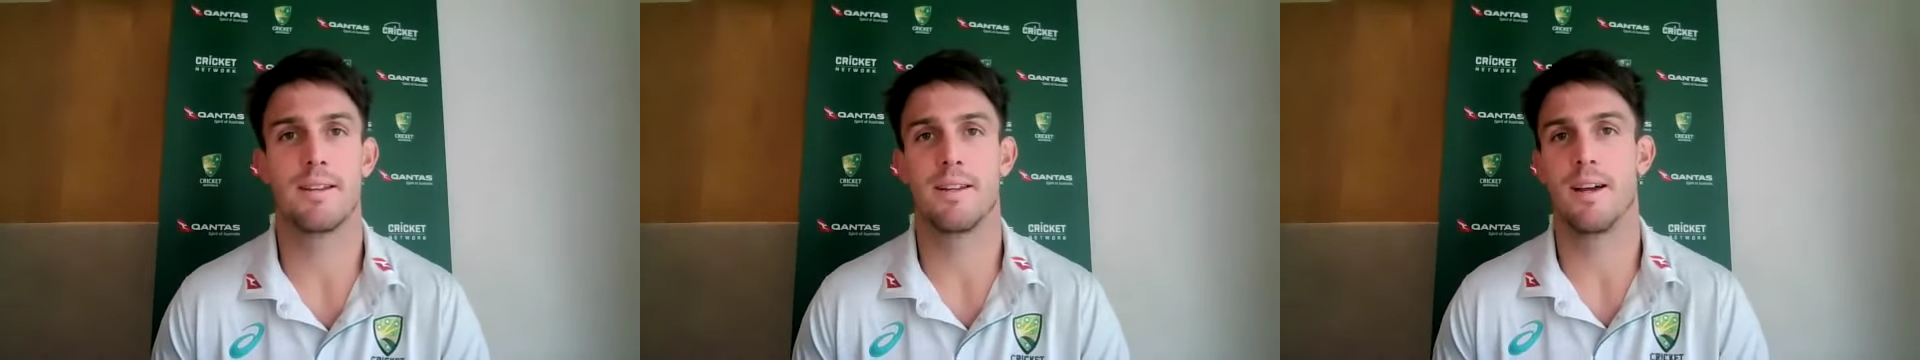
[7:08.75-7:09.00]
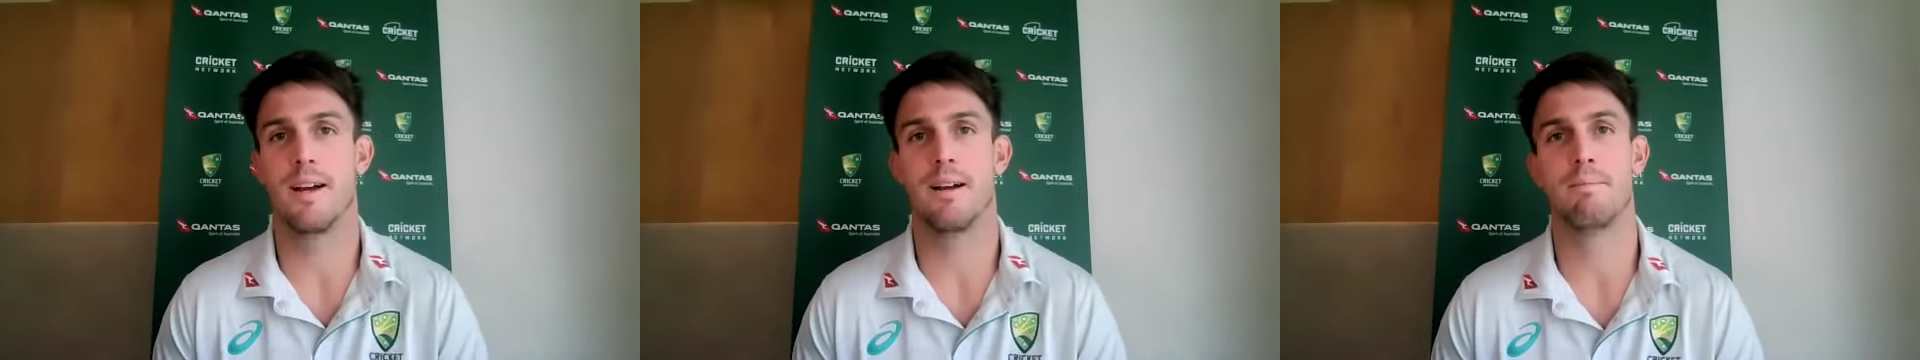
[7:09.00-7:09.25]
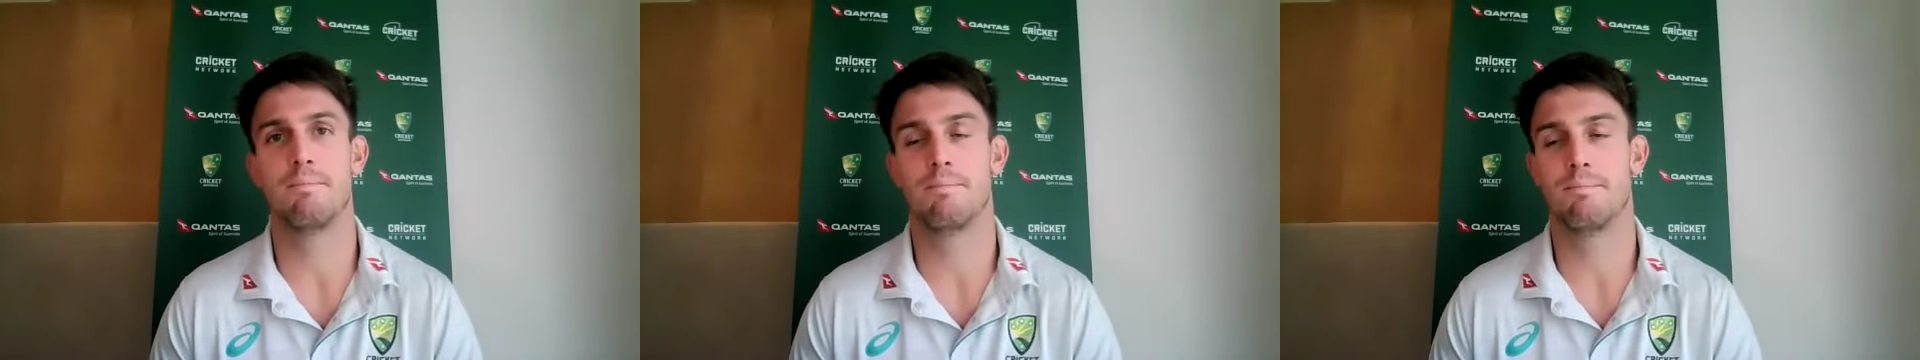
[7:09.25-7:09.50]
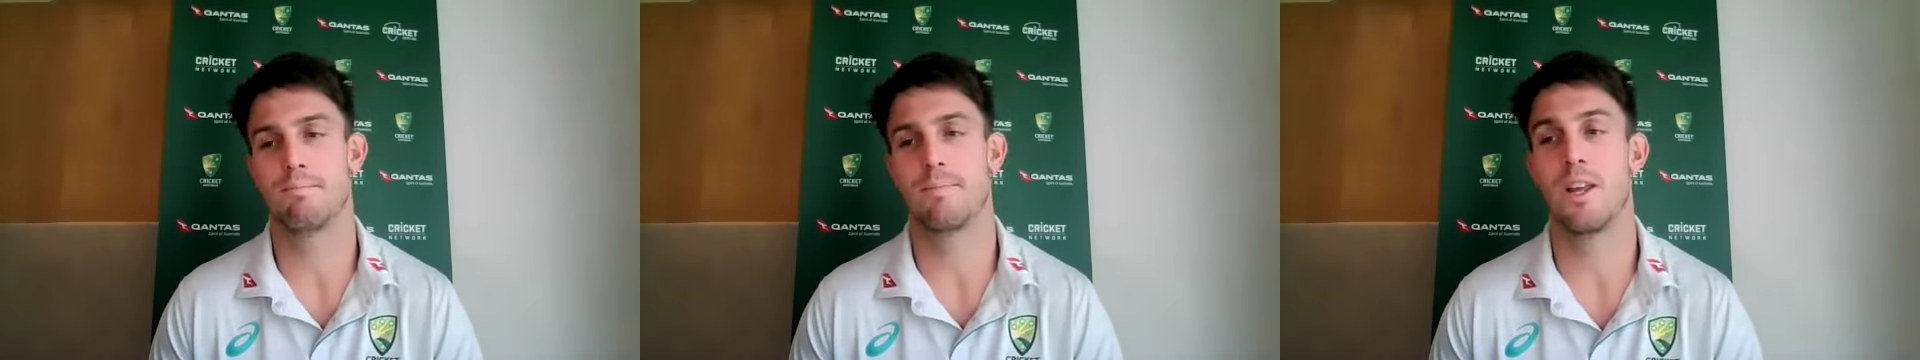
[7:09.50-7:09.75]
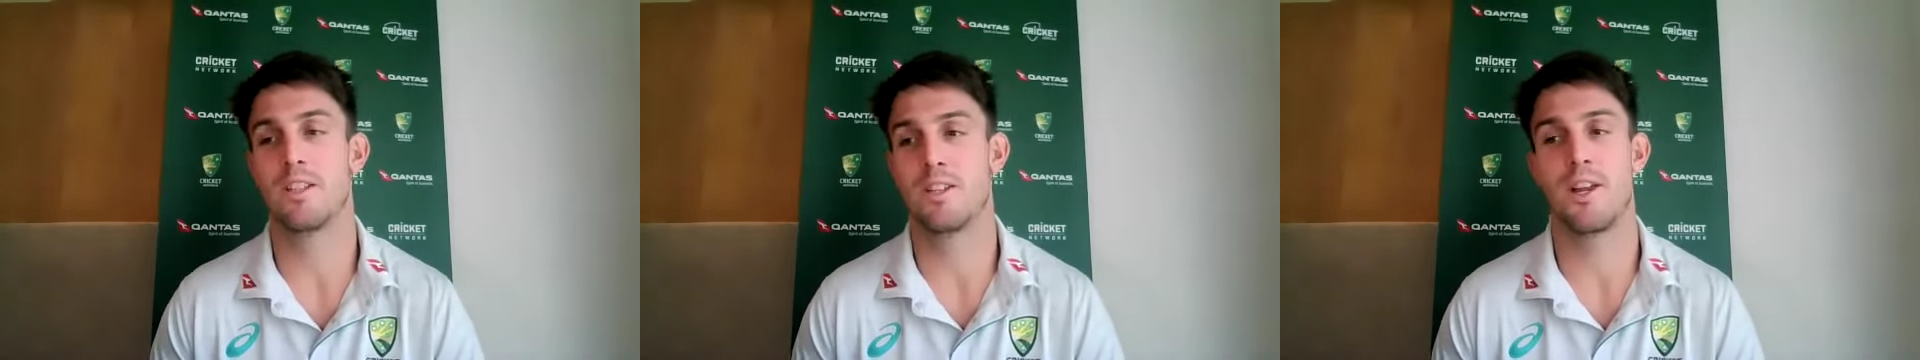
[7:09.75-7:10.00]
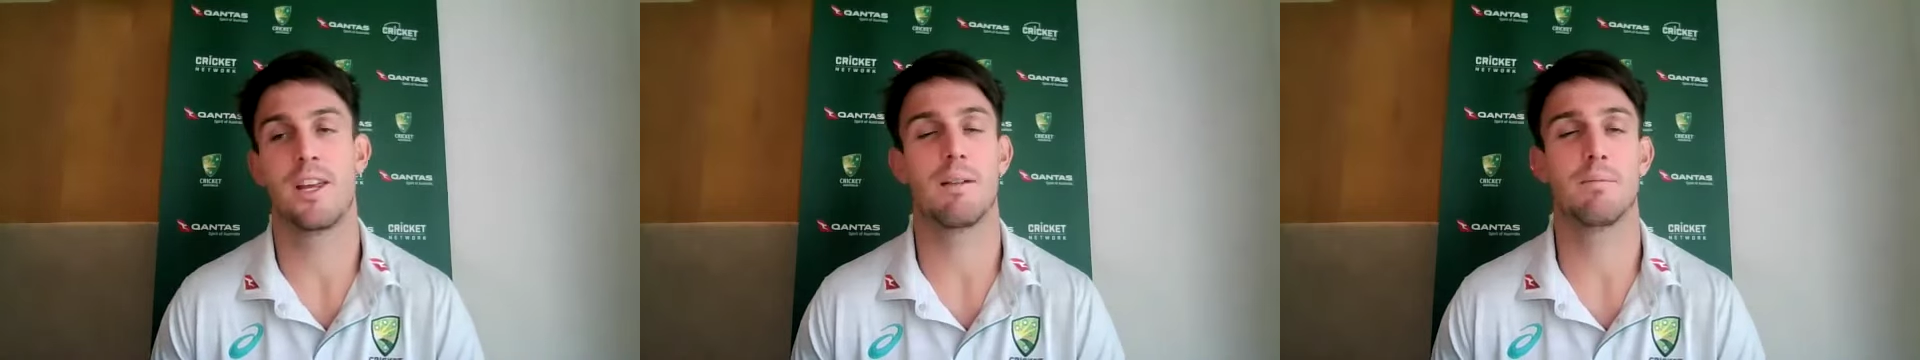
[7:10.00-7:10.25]
You know, so
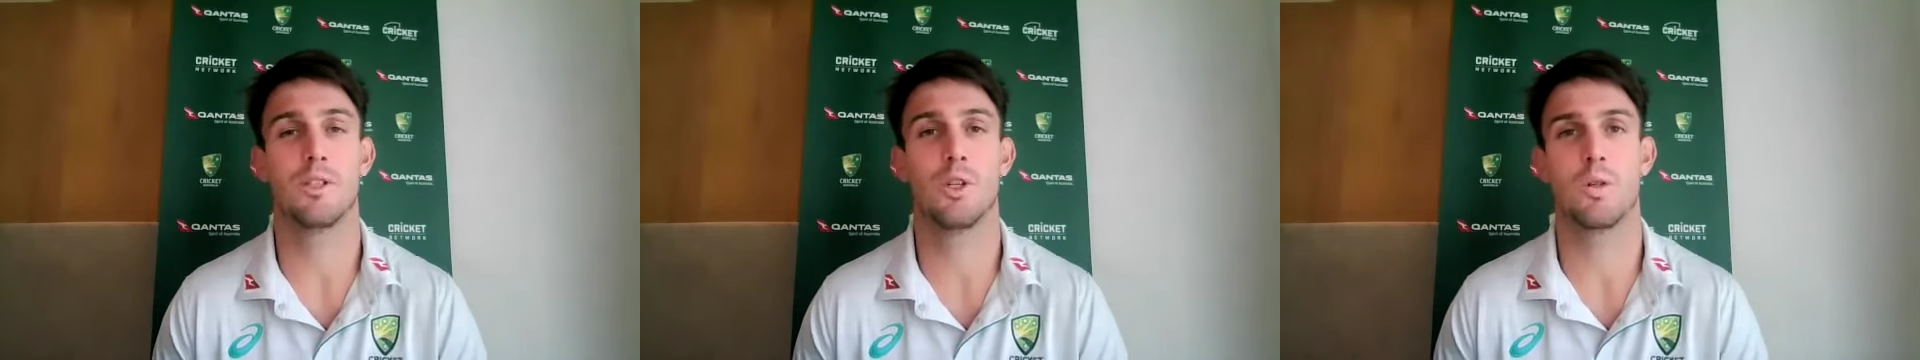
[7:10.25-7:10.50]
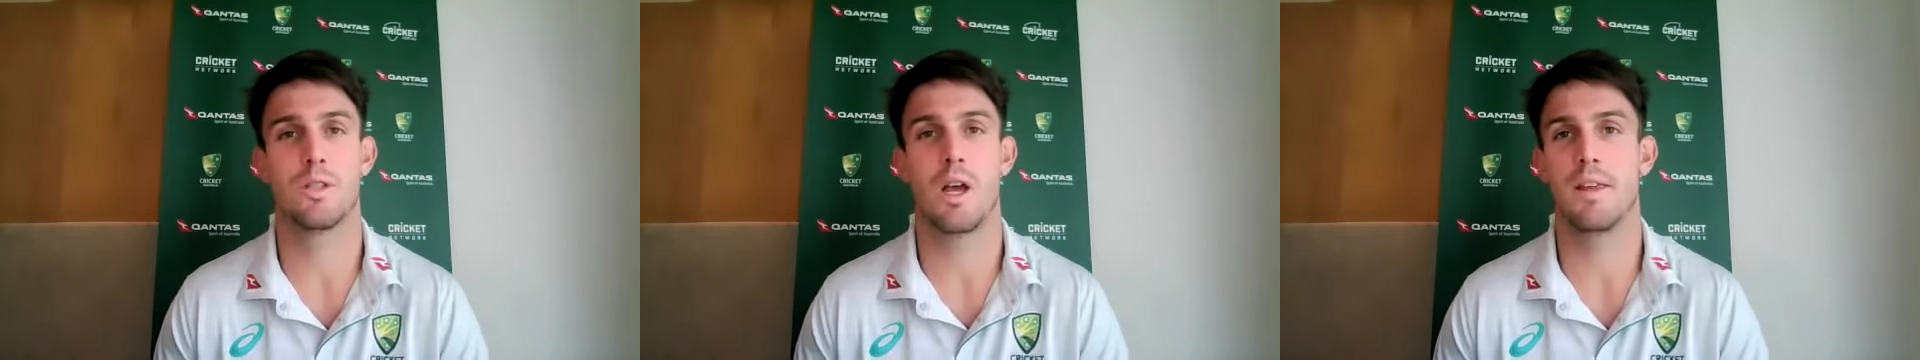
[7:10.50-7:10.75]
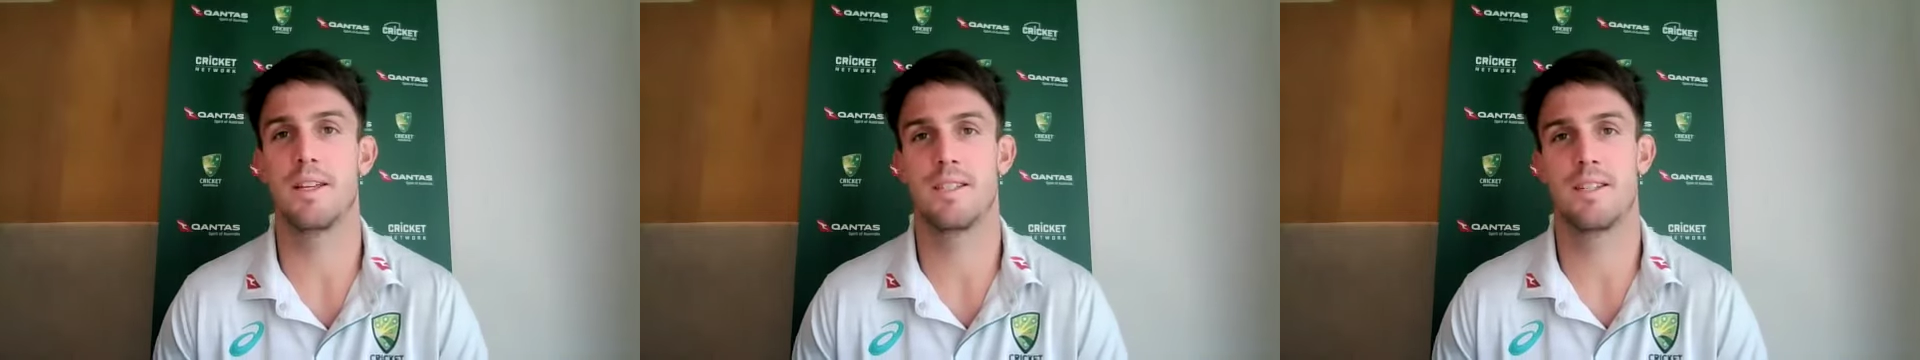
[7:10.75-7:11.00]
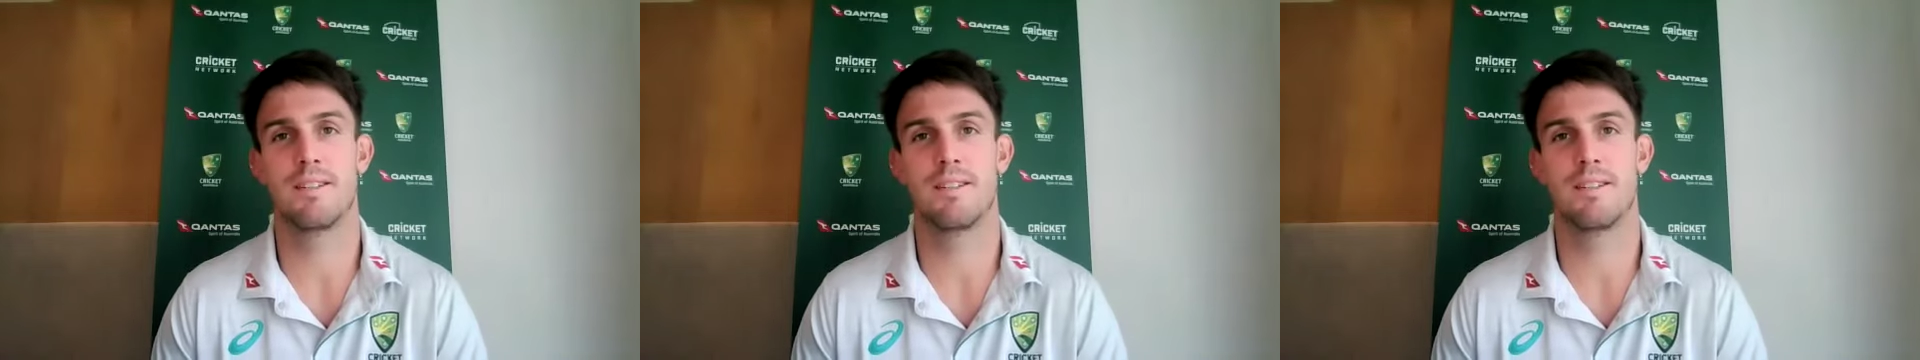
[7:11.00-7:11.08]
you come to tours like this,